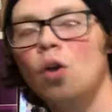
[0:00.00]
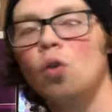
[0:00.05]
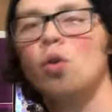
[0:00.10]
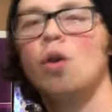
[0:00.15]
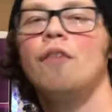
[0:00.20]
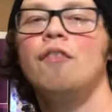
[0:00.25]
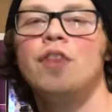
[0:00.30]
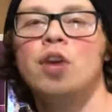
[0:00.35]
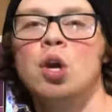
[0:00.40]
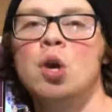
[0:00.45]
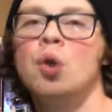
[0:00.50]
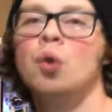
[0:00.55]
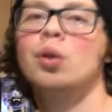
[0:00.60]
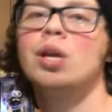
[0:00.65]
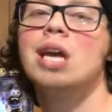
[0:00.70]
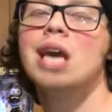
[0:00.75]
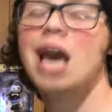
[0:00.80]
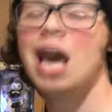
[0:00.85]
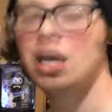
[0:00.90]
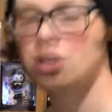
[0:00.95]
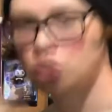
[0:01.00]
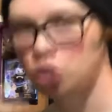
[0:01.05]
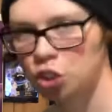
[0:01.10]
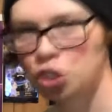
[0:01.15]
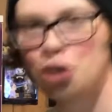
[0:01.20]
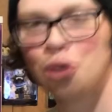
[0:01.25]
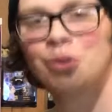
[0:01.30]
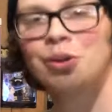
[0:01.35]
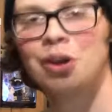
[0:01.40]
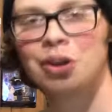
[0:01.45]
reviewed and
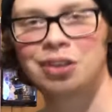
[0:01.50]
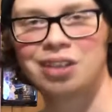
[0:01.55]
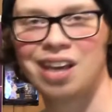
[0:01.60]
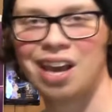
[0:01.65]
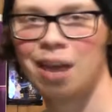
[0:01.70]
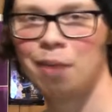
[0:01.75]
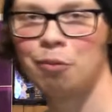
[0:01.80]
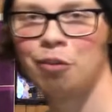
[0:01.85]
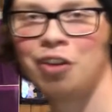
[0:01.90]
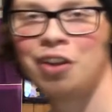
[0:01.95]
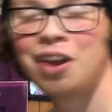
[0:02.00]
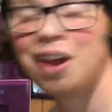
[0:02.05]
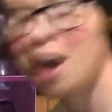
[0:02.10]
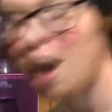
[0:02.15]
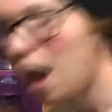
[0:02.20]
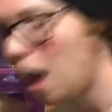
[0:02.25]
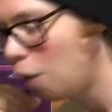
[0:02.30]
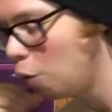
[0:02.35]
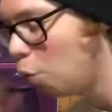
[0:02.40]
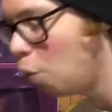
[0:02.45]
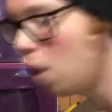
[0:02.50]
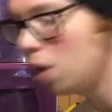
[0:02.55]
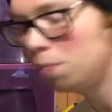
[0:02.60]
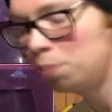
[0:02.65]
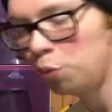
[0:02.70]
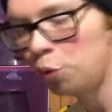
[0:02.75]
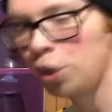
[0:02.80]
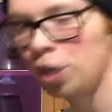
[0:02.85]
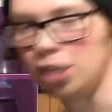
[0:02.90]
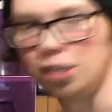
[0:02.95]
shown on camera at one
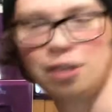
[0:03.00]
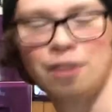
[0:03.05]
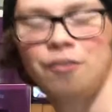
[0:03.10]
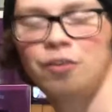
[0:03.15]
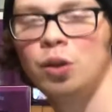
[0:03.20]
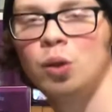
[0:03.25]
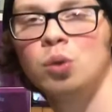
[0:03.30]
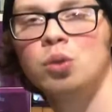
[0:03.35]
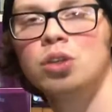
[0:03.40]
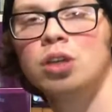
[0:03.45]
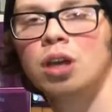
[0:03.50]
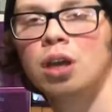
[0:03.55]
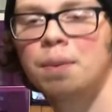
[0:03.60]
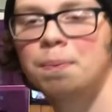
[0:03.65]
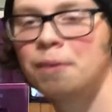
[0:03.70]
point in the future.